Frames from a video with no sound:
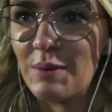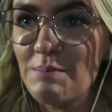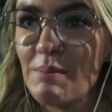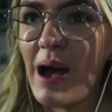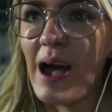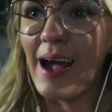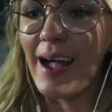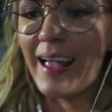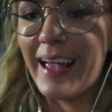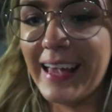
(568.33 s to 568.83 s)

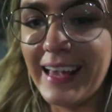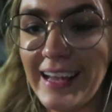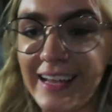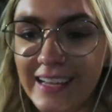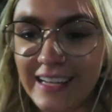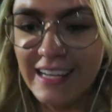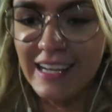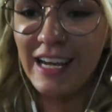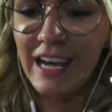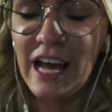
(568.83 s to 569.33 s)
my
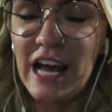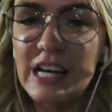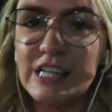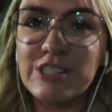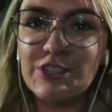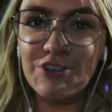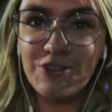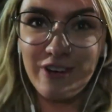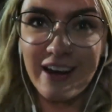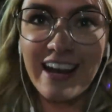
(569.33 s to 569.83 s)

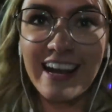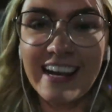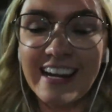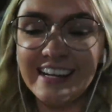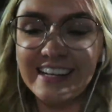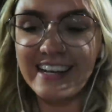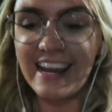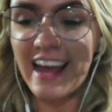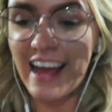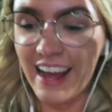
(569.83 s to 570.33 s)

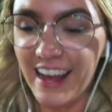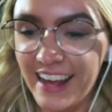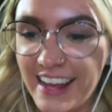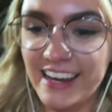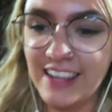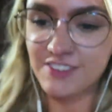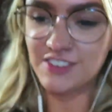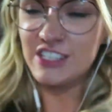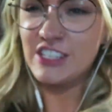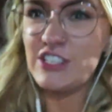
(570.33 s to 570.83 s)
train,
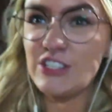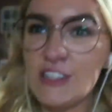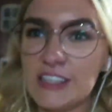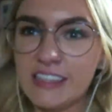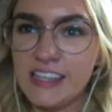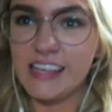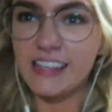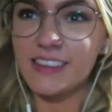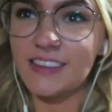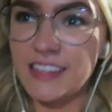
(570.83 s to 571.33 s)
and I'm just doing
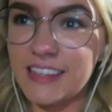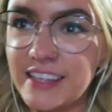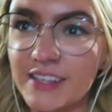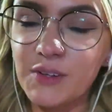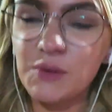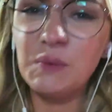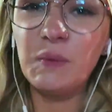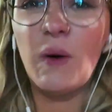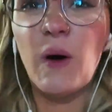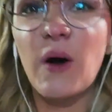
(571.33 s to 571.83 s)
like the
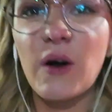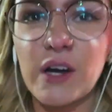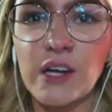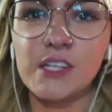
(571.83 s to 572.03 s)
little walk